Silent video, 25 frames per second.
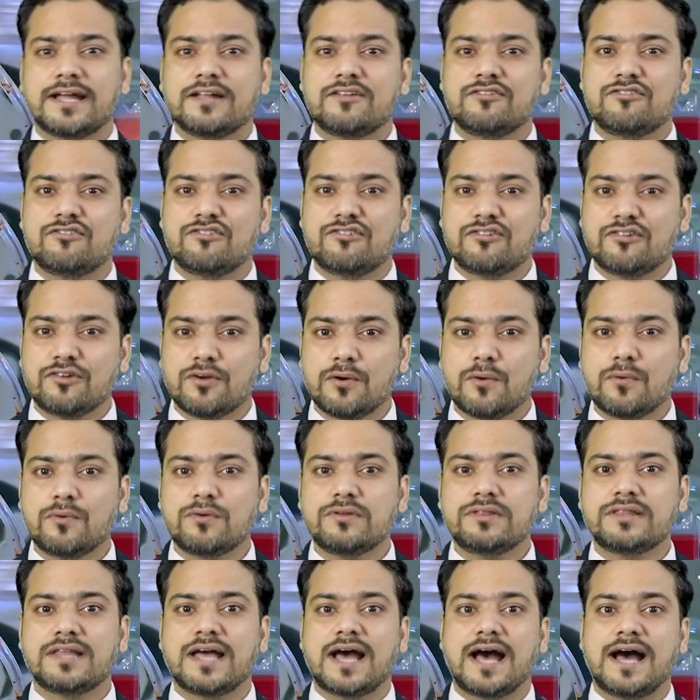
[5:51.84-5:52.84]

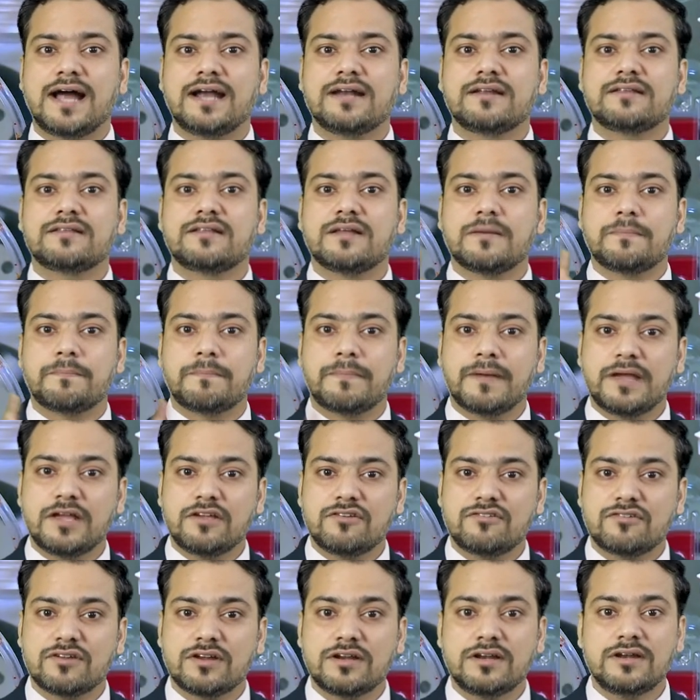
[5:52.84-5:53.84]
ensure that the
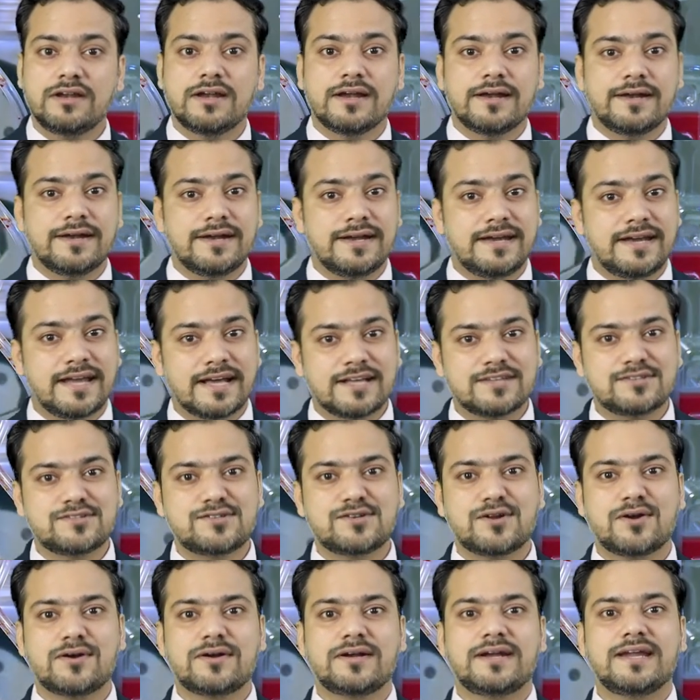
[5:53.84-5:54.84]
patient
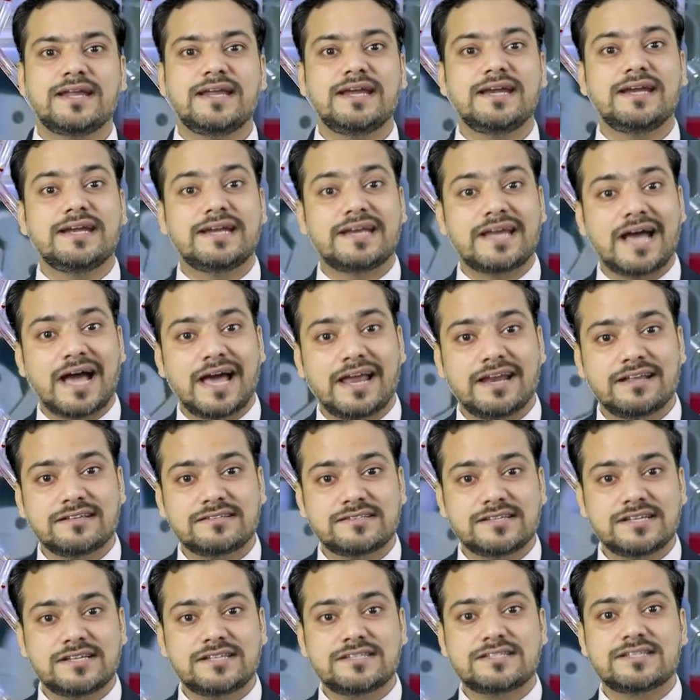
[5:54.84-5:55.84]
does not need
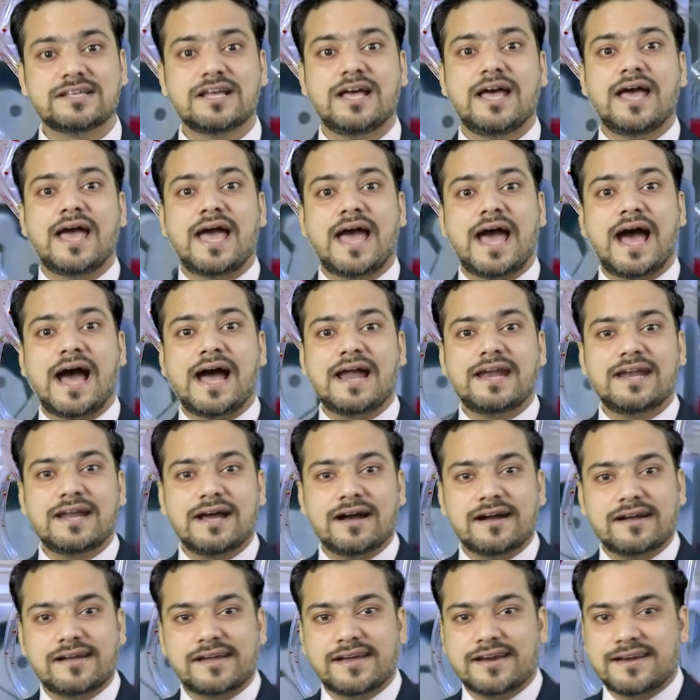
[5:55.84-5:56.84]
dialysis and
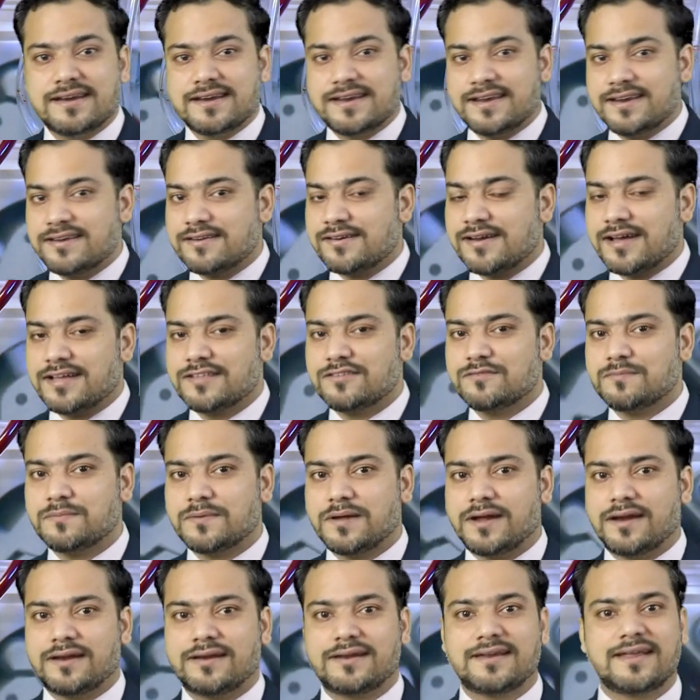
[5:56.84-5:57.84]
a kidney
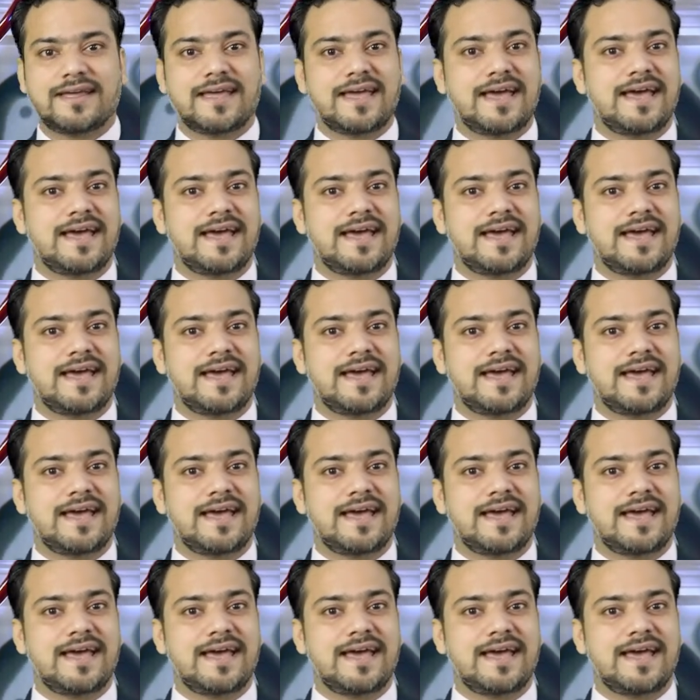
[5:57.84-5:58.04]
transplant.